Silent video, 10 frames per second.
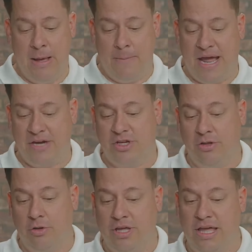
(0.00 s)
but actually
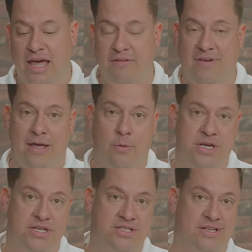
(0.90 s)
looking at
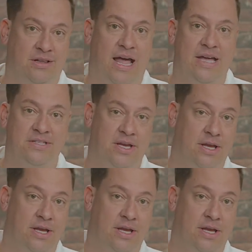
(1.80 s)
valuations in Alaska